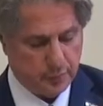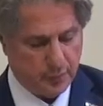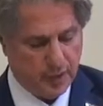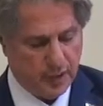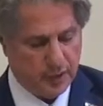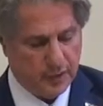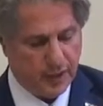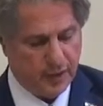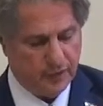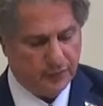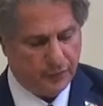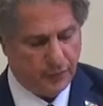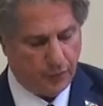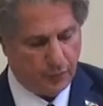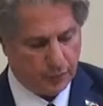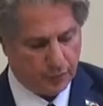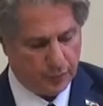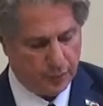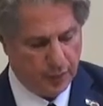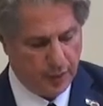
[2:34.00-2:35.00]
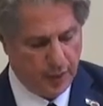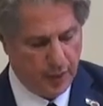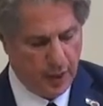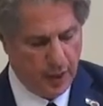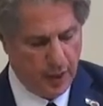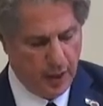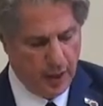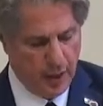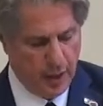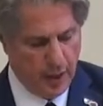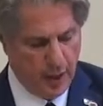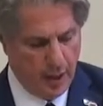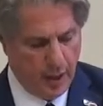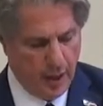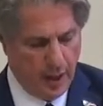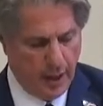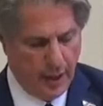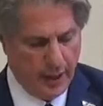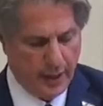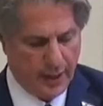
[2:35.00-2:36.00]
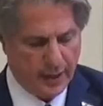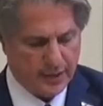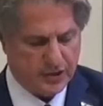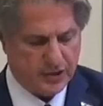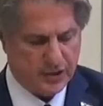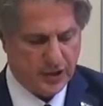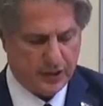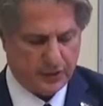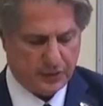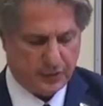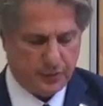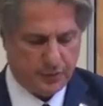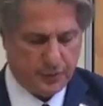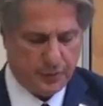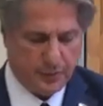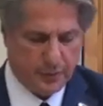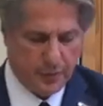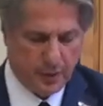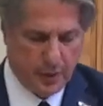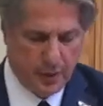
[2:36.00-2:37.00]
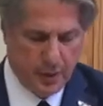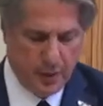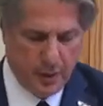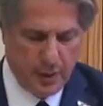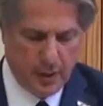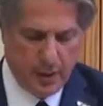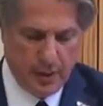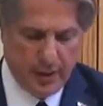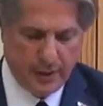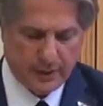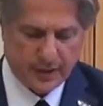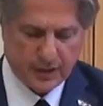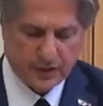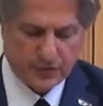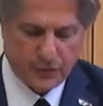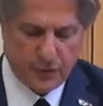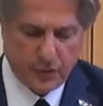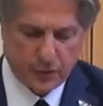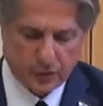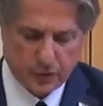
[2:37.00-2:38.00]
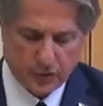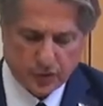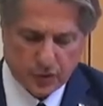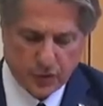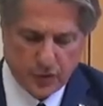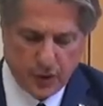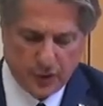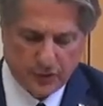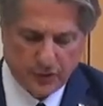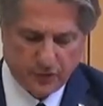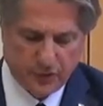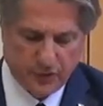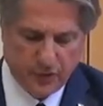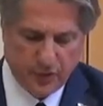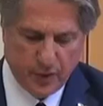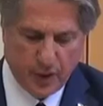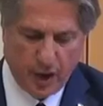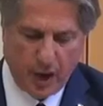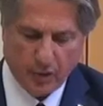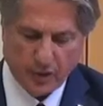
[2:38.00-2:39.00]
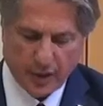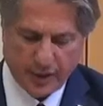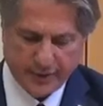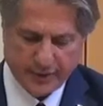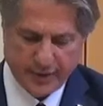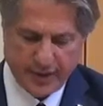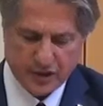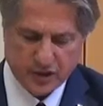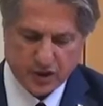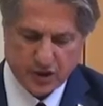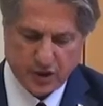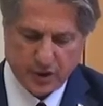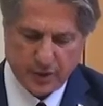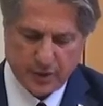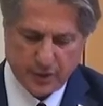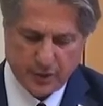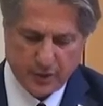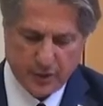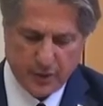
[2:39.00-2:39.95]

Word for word: Therefore, I assert, let us focus not our attention